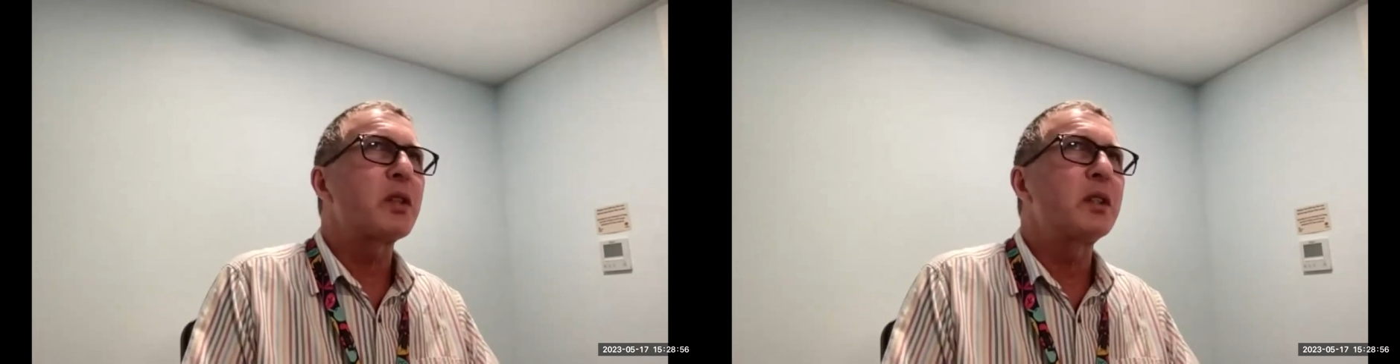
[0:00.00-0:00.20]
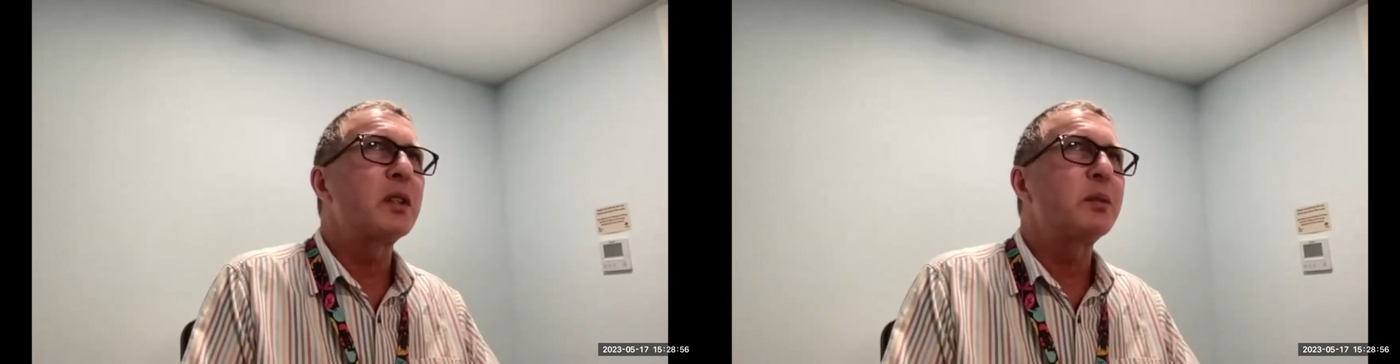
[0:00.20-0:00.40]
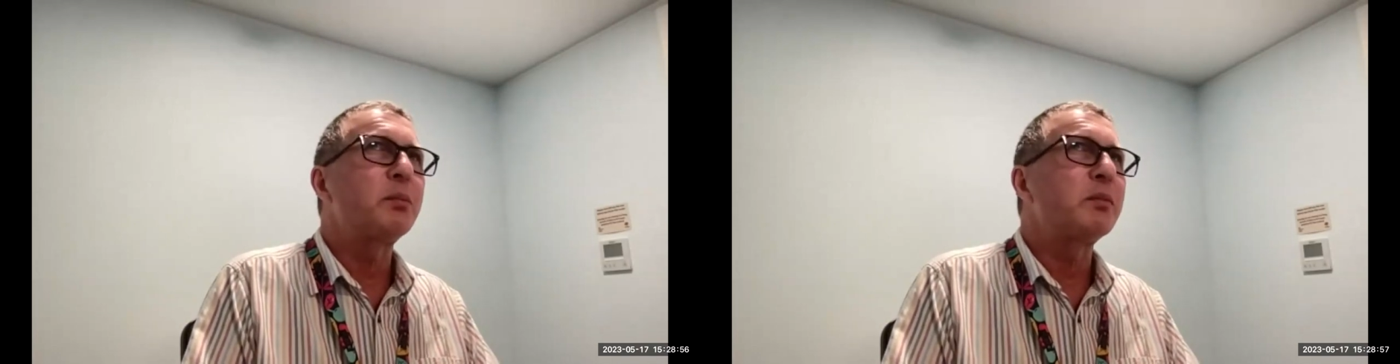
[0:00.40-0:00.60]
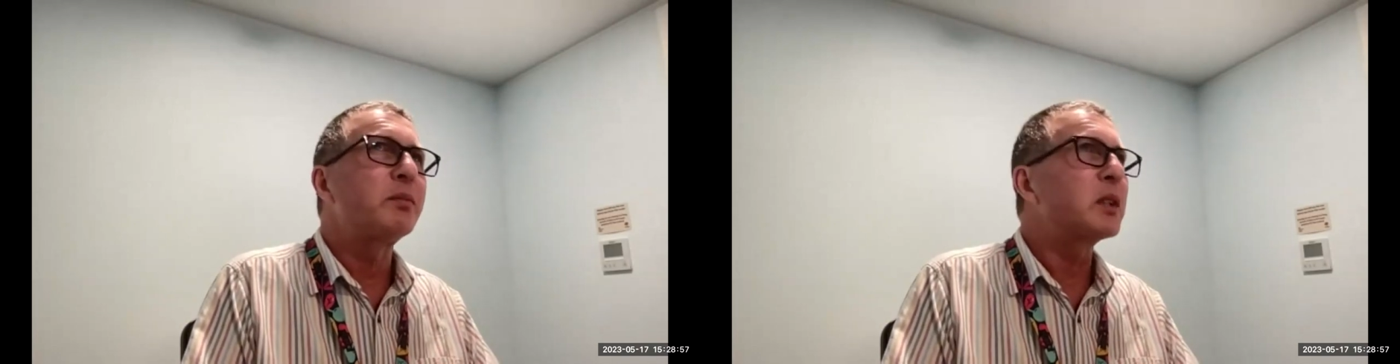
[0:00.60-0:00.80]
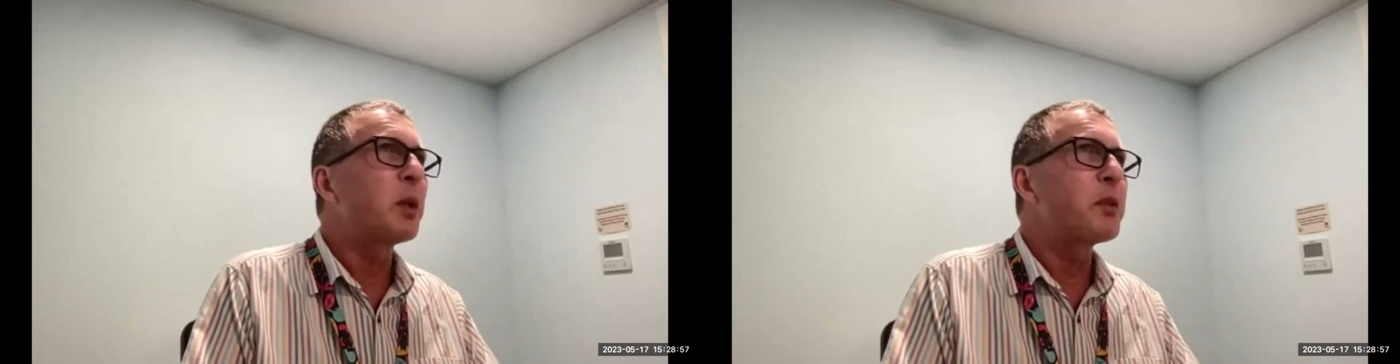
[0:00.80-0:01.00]

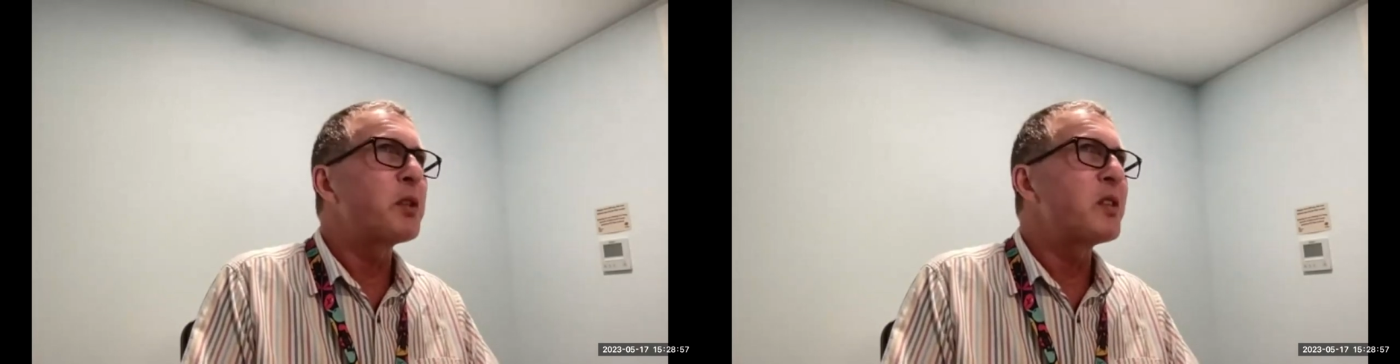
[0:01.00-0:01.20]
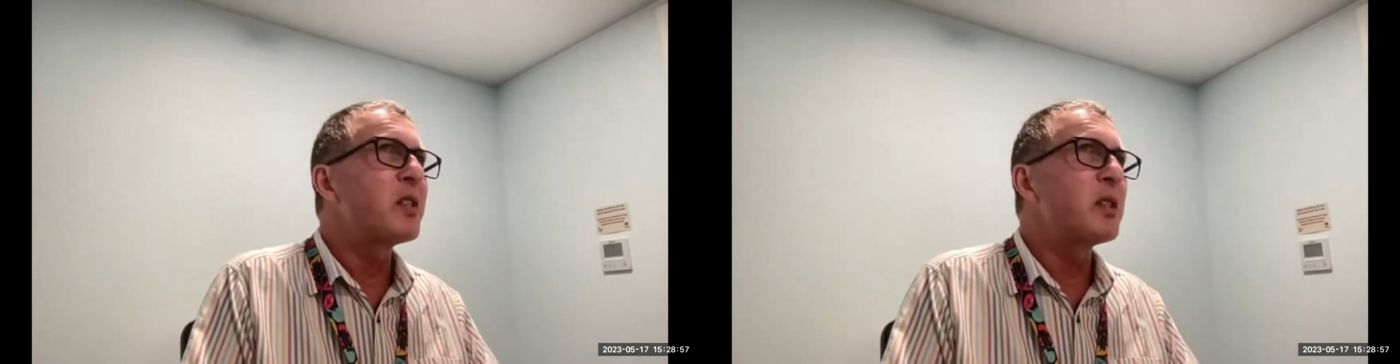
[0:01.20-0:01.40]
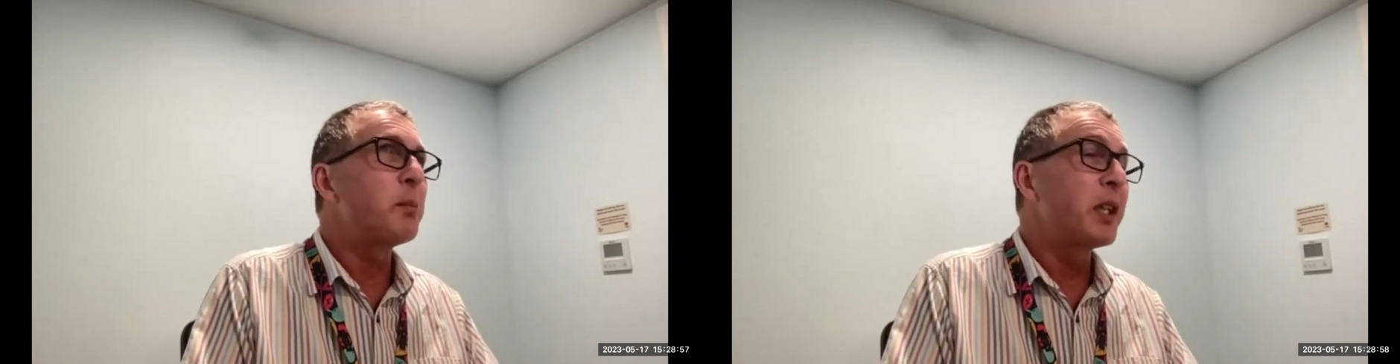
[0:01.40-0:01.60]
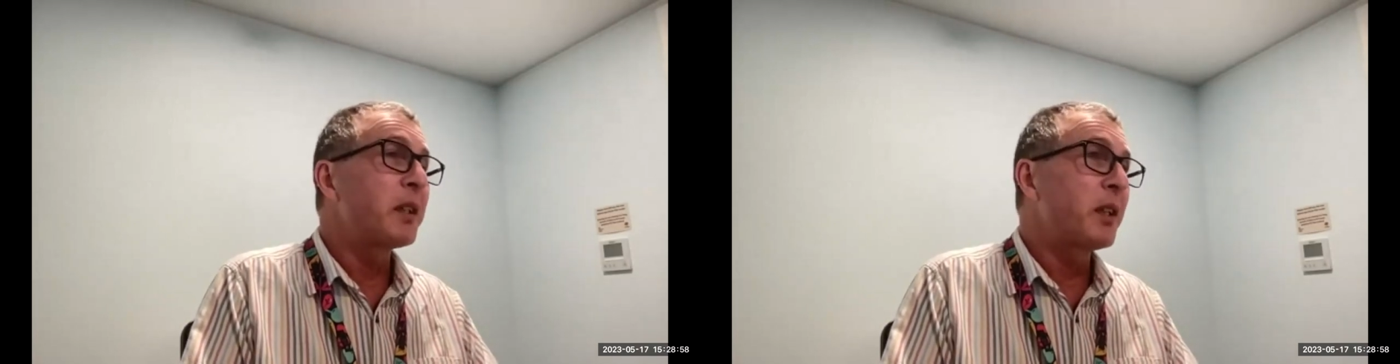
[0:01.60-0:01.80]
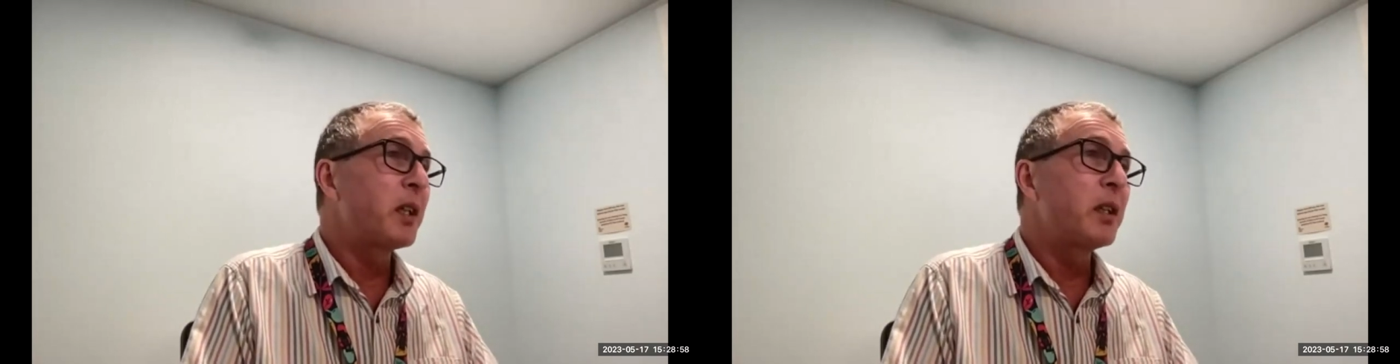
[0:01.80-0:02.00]
Competencies is a big
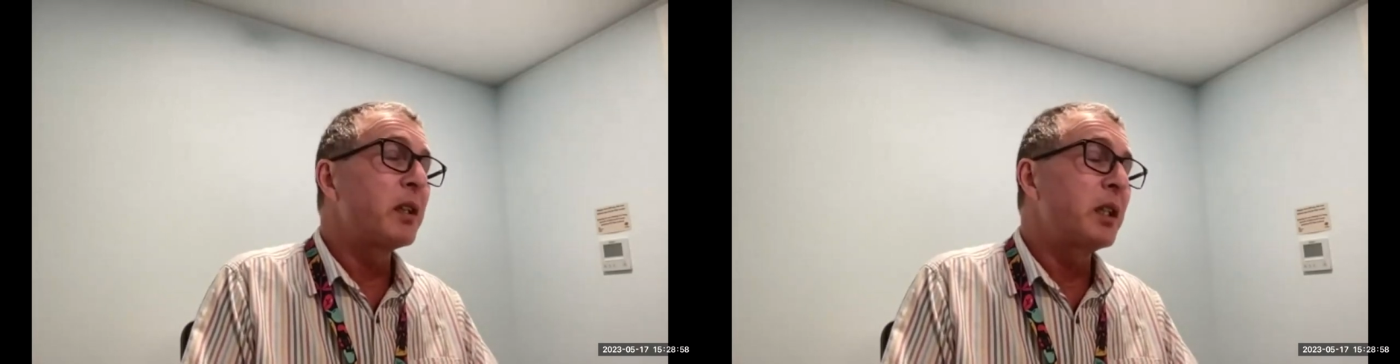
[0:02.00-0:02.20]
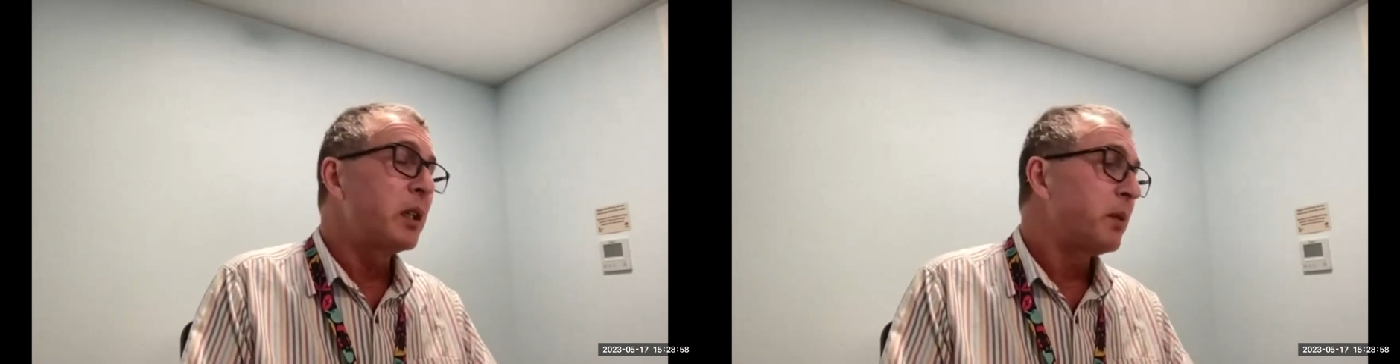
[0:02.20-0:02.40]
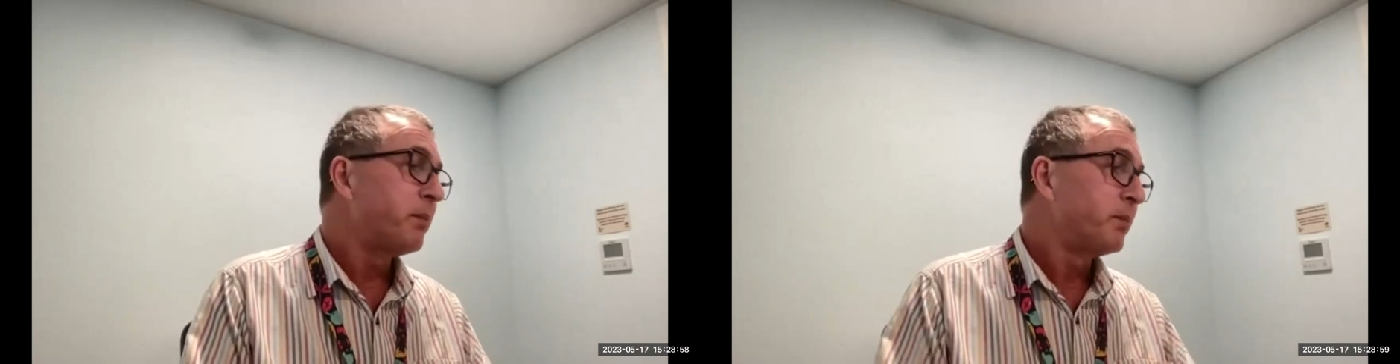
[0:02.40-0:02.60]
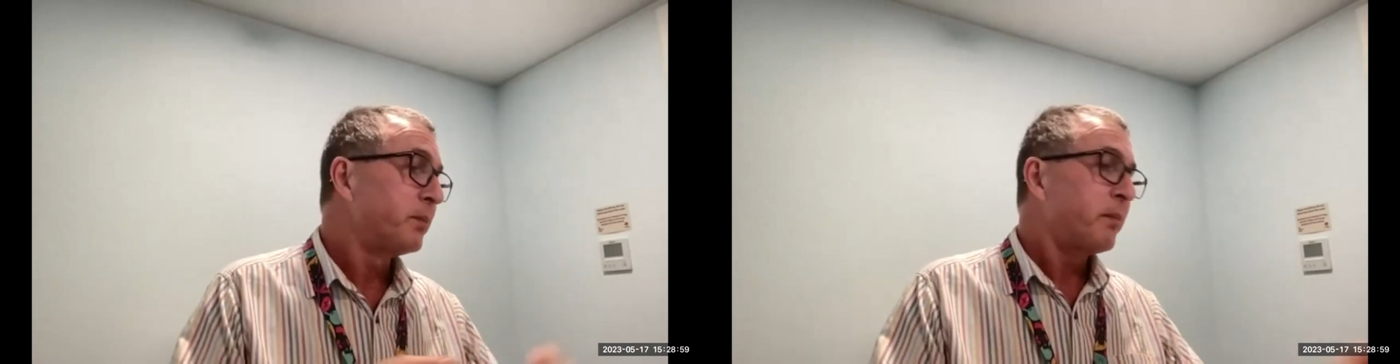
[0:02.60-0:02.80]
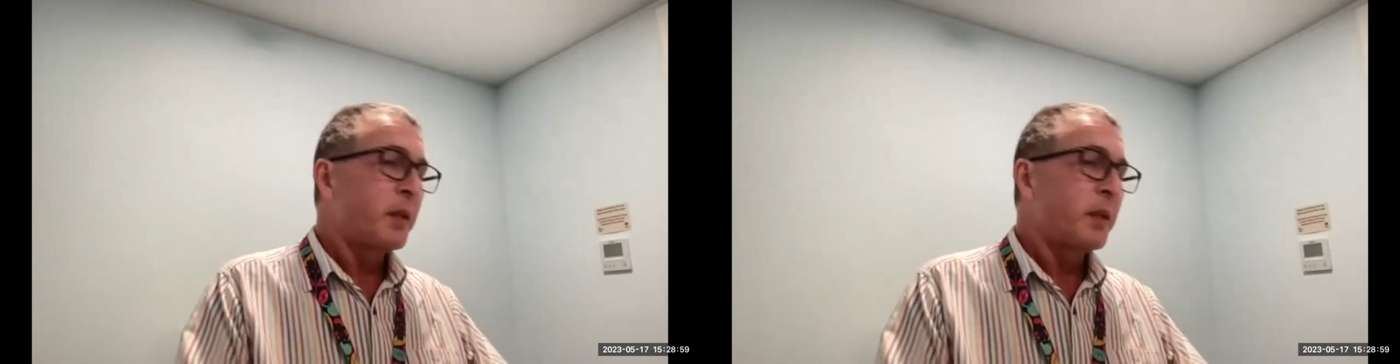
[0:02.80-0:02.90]
thing in the